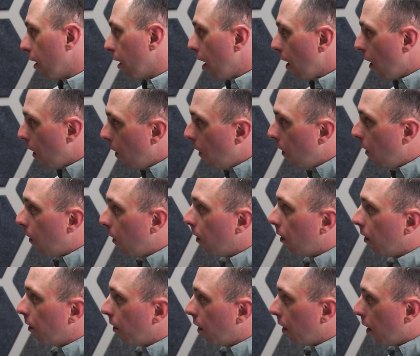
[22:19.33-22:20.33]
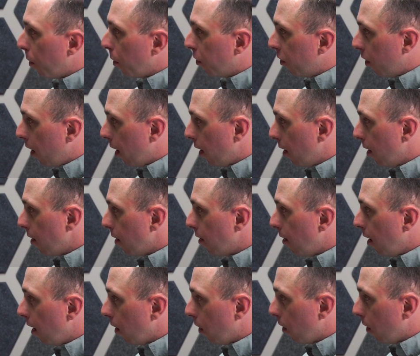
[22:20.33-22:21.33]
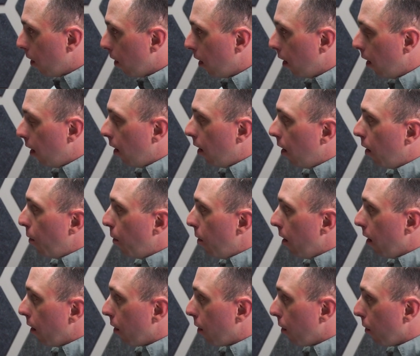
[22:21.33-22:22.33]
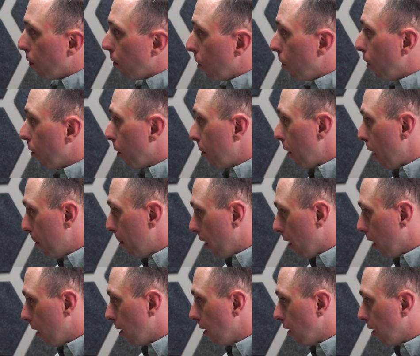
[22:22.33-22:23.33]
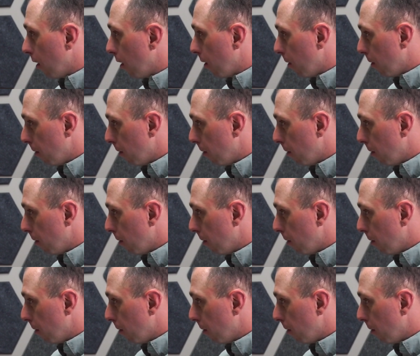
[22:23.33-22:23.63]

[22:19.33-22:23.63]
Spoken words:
they all negotiated this deal with rural Republicans,